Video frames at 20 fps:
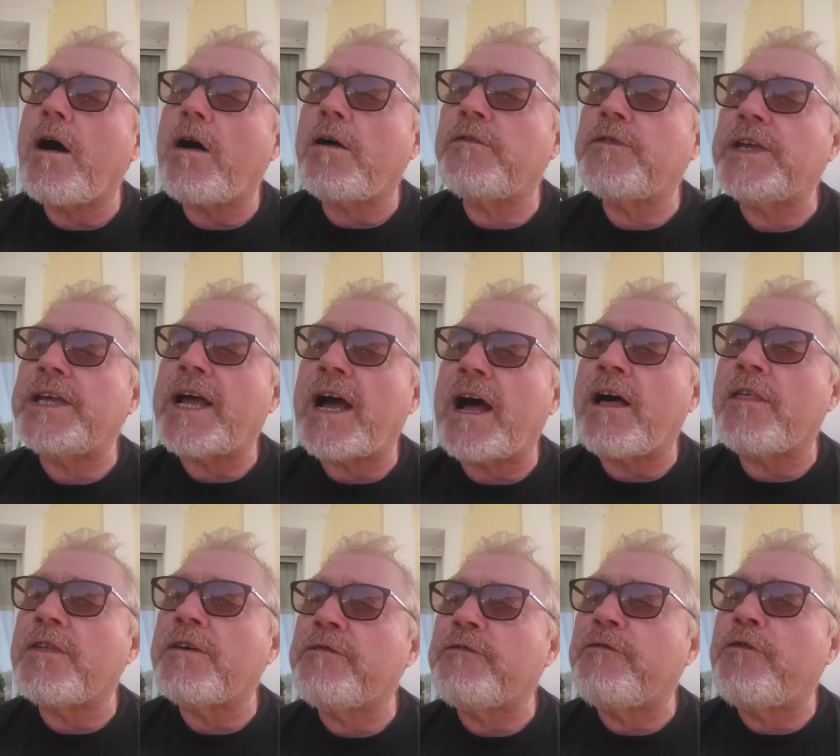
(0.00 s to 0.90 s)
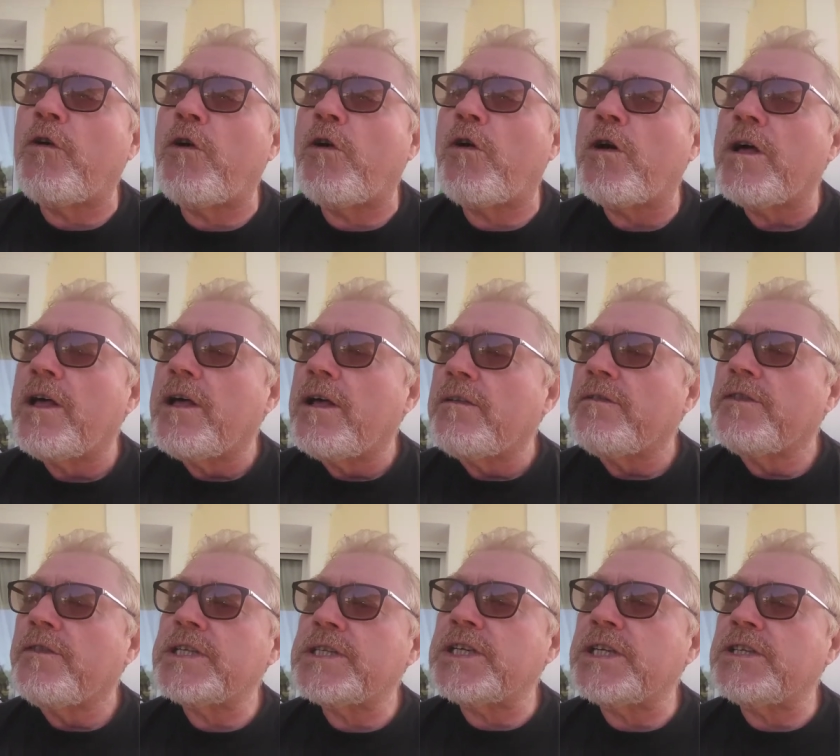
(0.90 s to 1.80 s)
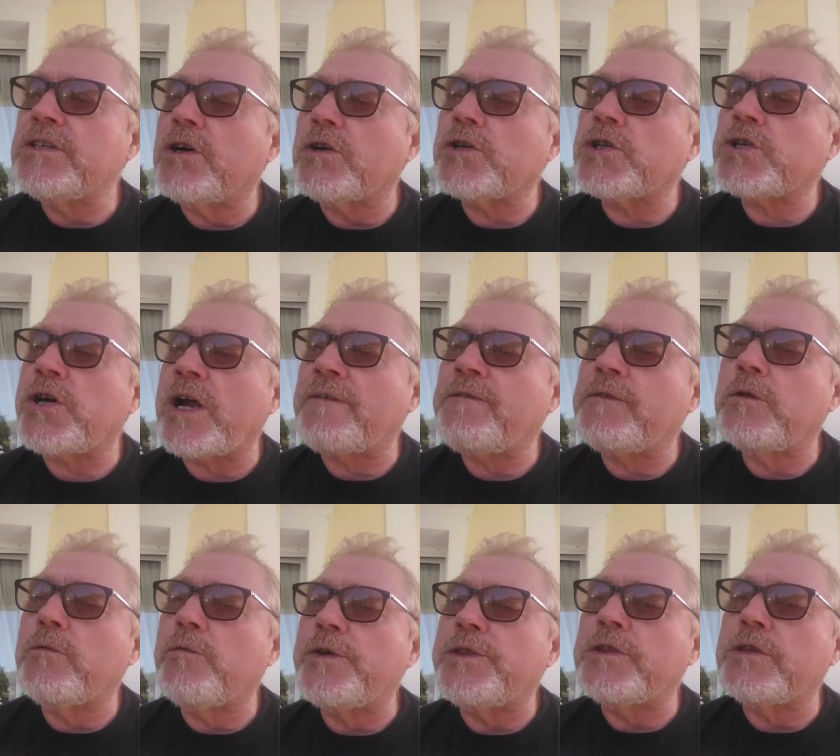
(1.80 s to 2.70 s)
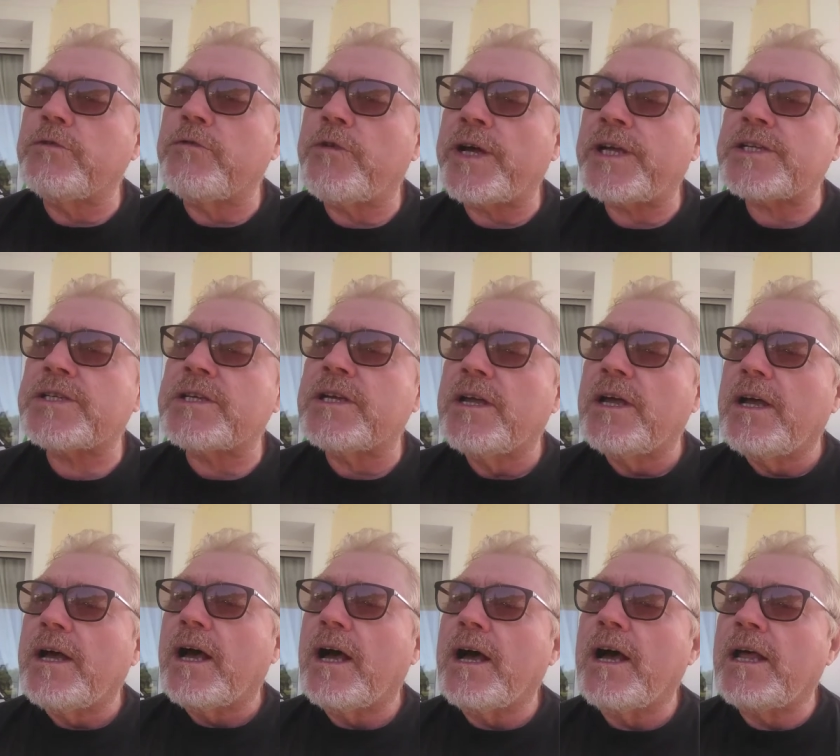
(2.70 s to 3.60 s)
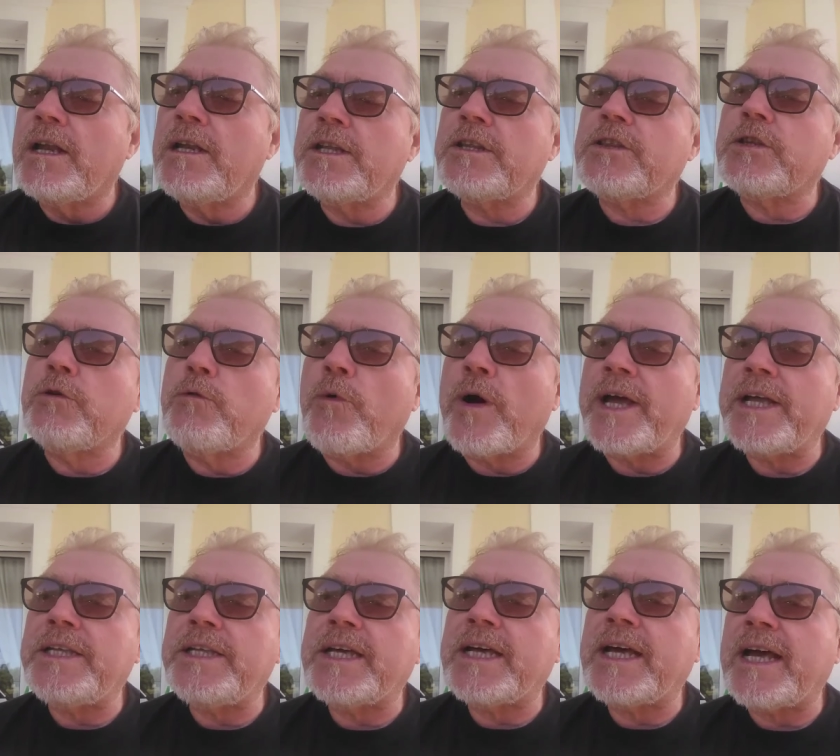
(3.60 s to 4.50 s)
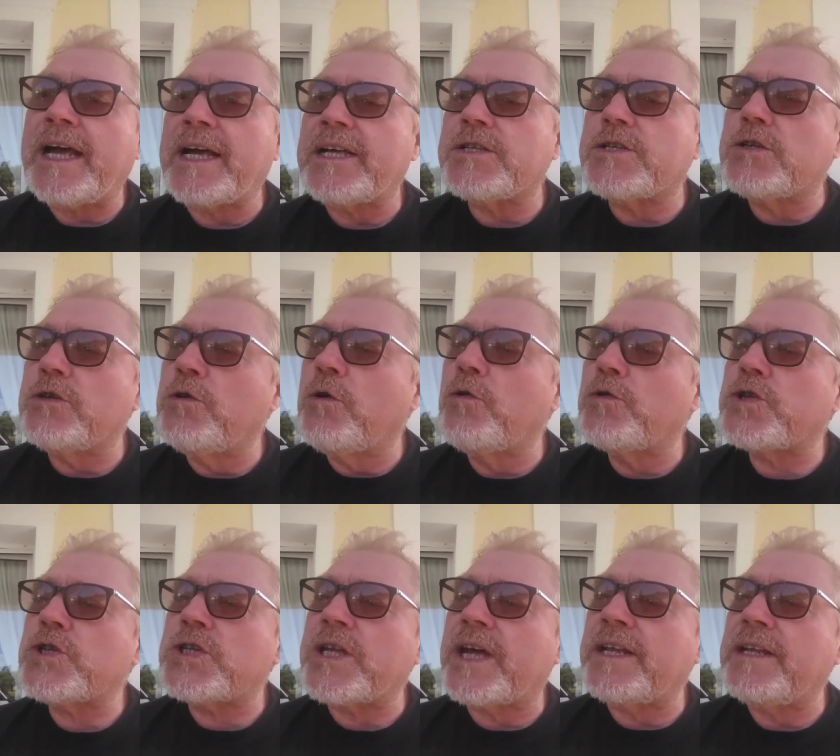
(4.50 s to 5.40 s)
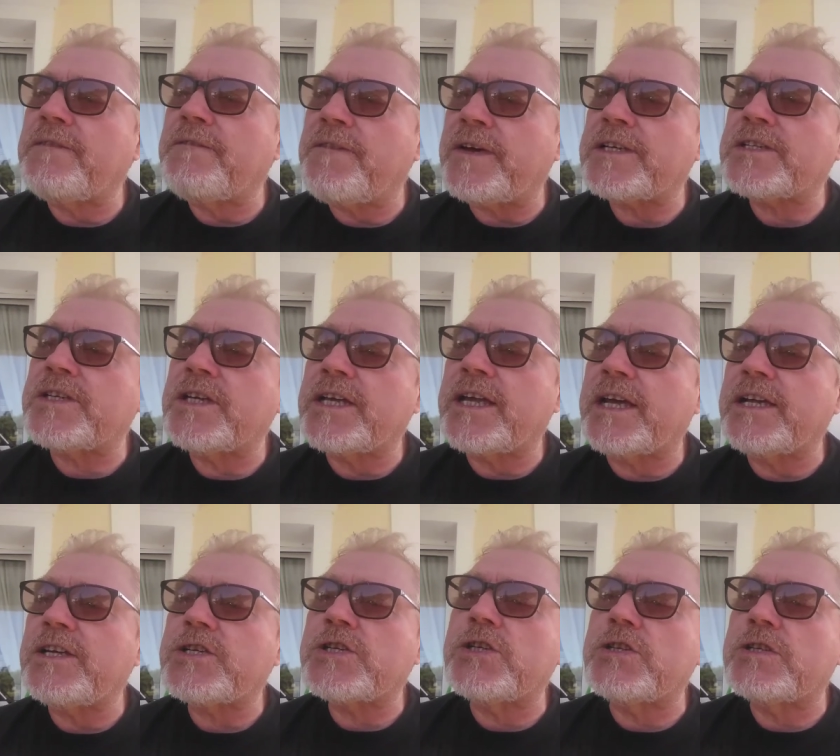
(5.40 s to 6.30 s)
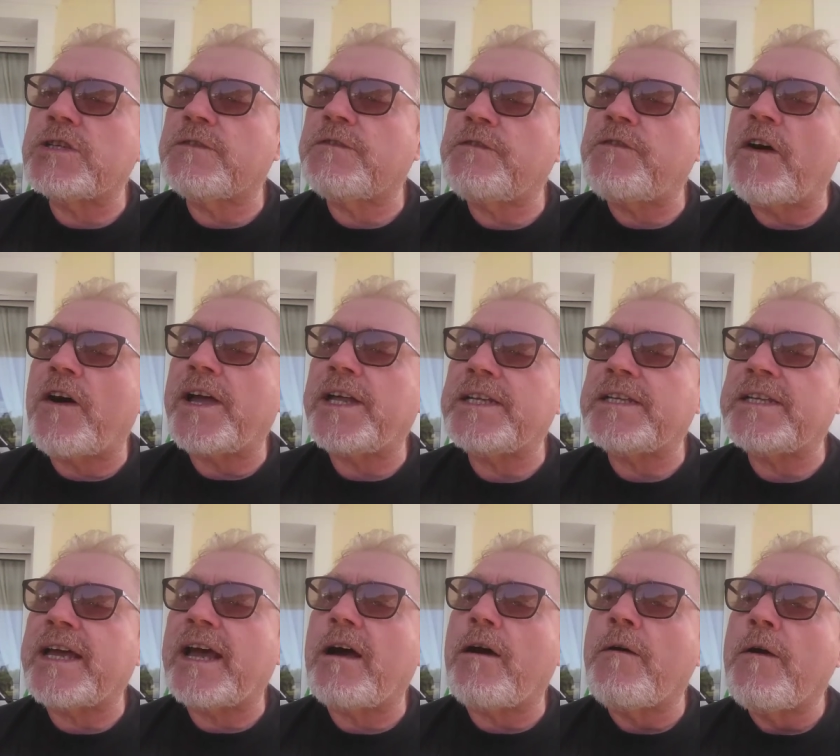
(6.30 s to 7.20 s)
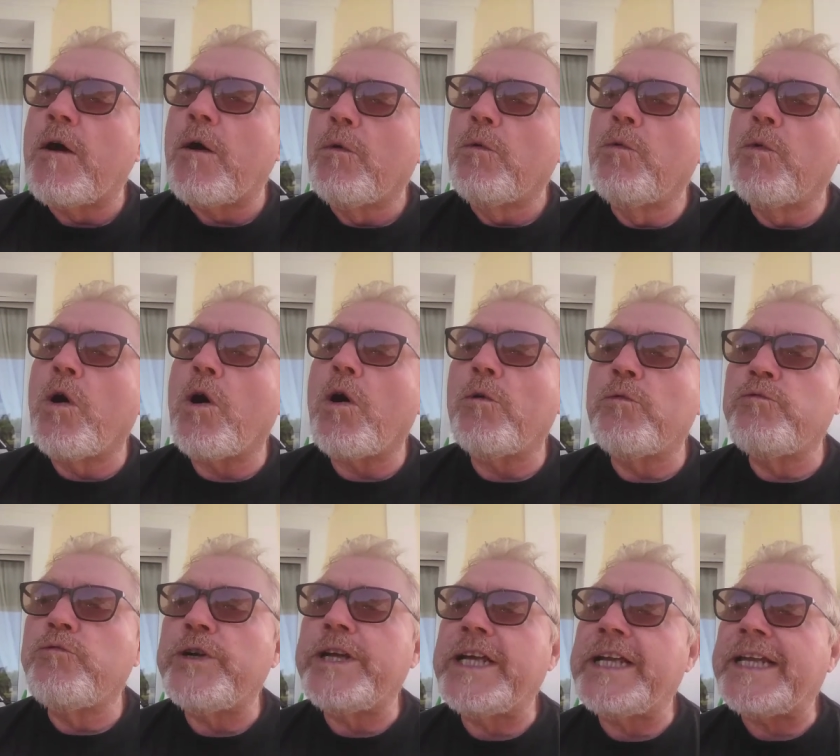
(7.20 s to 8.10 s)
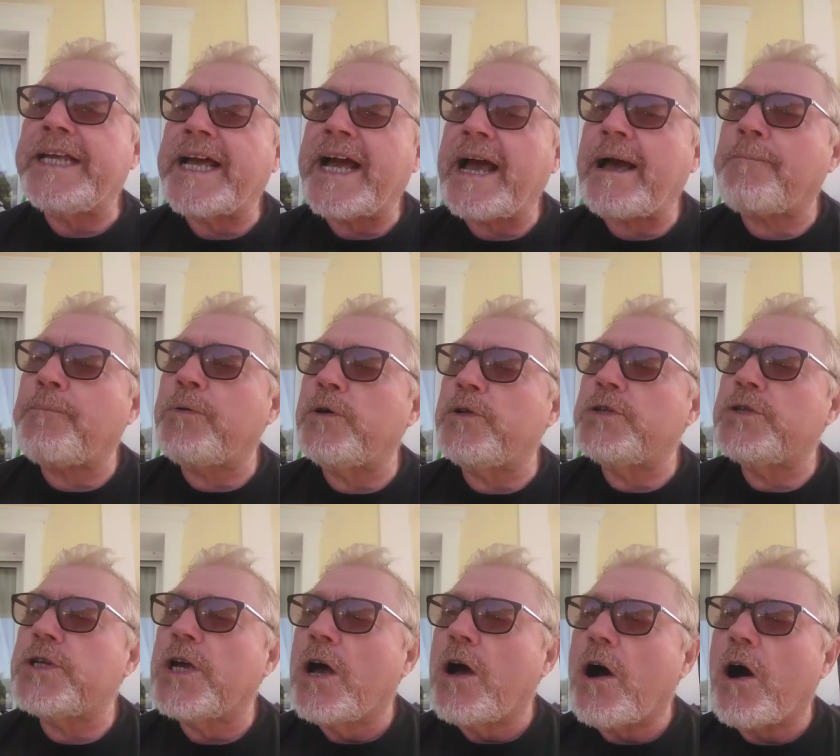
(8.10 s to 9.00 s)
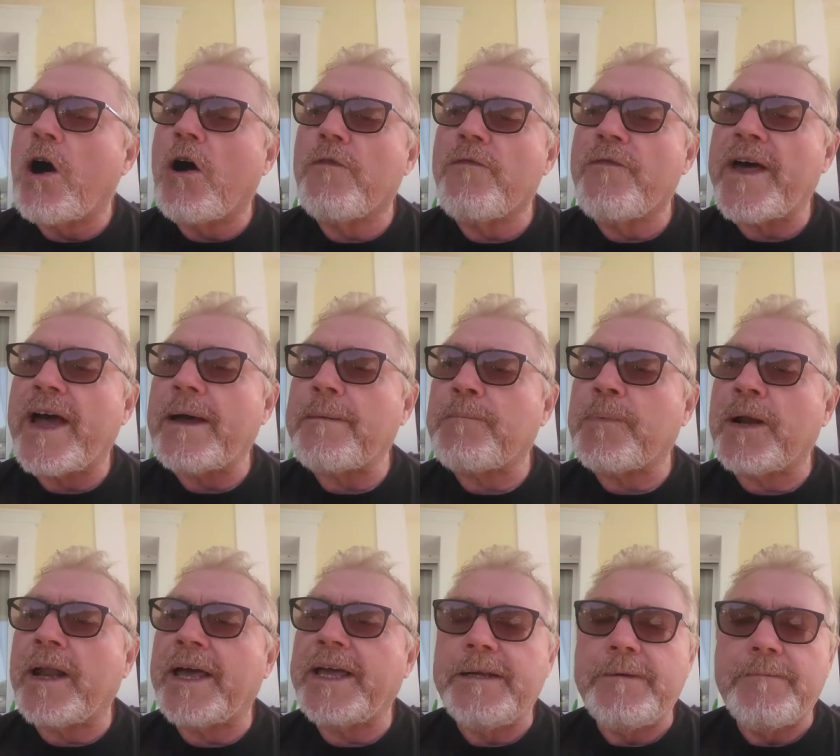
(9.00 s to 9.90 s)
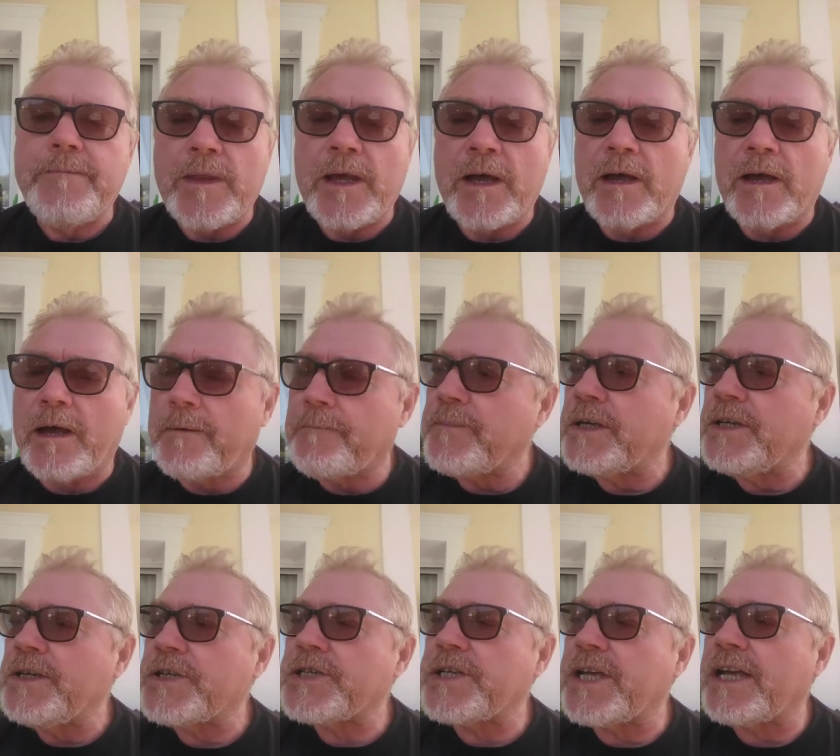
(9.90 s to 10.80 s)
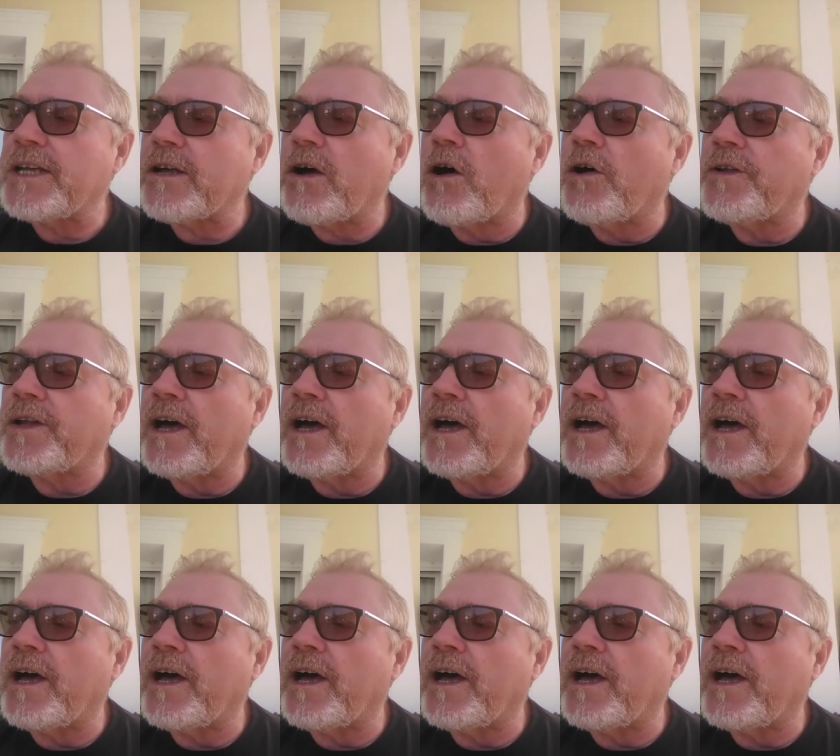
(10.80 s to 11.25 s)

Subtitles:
the other 4 that did not travel with the rest. Lithuania has launched an investigation to find out what really happened on that plane, he said on a